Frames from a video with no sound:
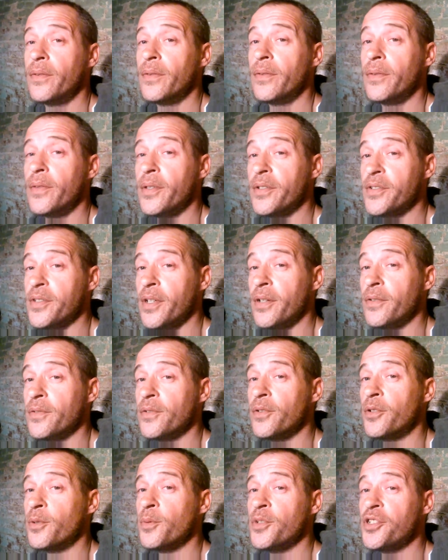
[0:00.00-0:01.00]
The cell
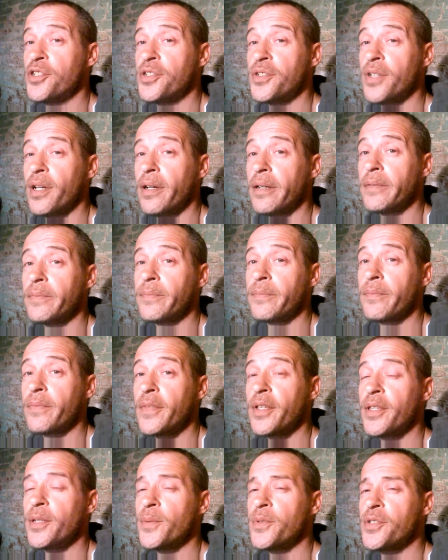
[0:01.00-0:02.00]
door was shut,
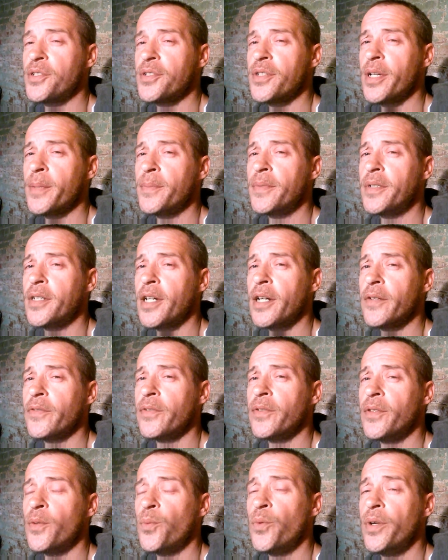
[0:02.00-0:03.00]
and there was something
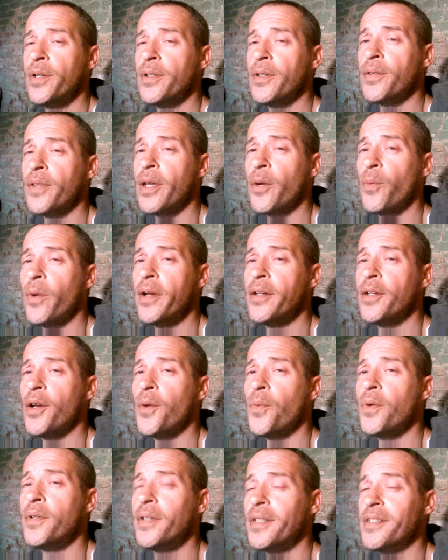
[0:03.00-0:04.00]
covering the window that way no
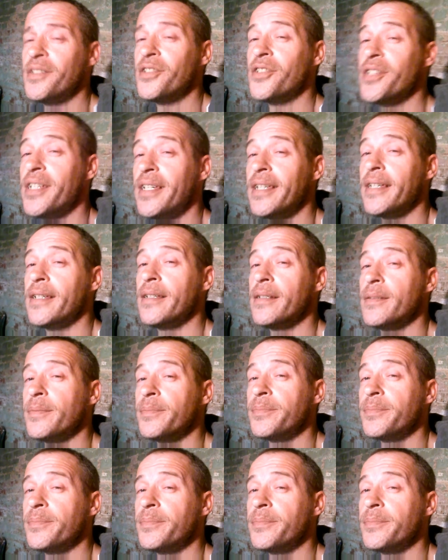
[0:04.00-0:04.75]
one could see in.